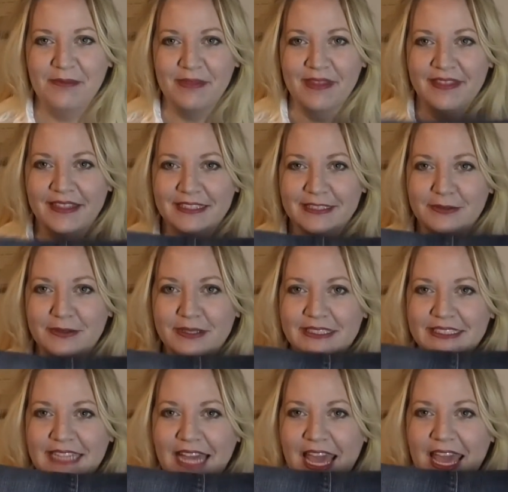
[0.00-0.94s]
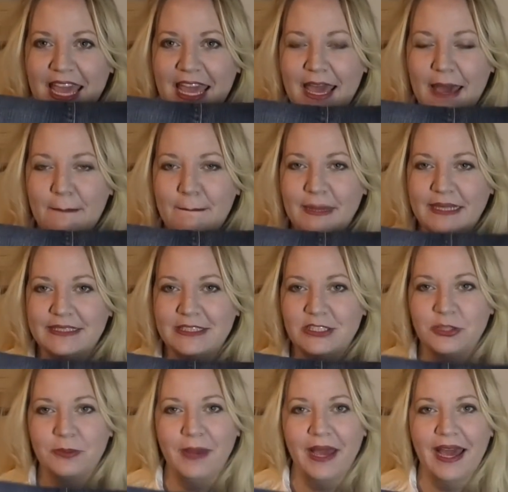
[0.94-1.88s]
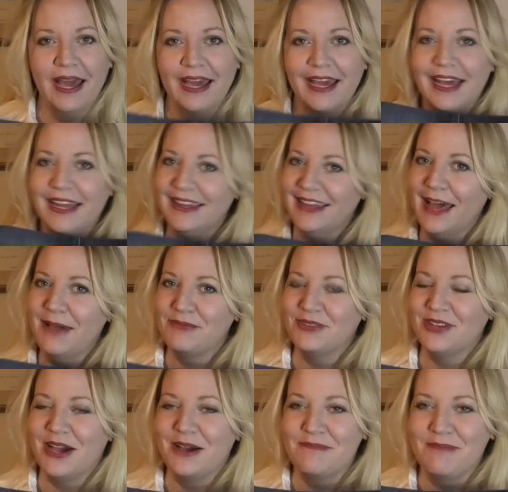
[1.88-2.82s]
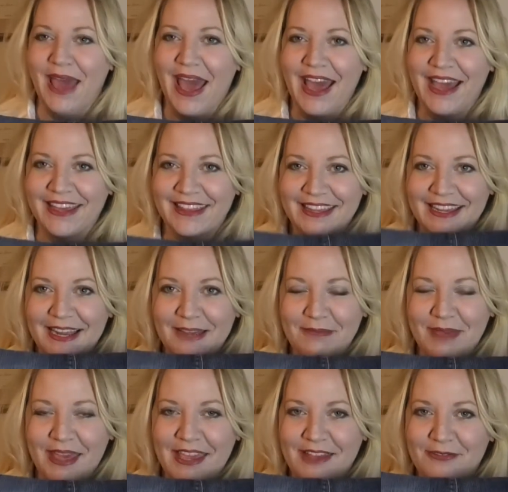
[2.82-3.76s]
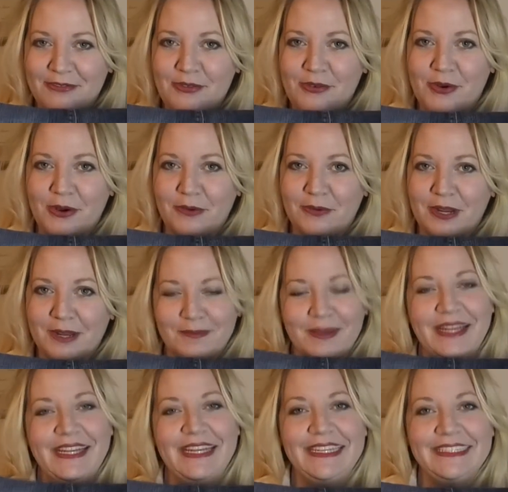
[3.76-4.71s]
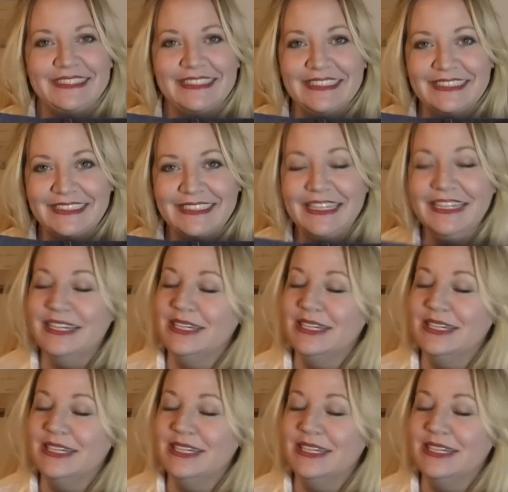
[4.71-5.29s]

This was a messenger bag, laptop bag that I made for one of my nieces.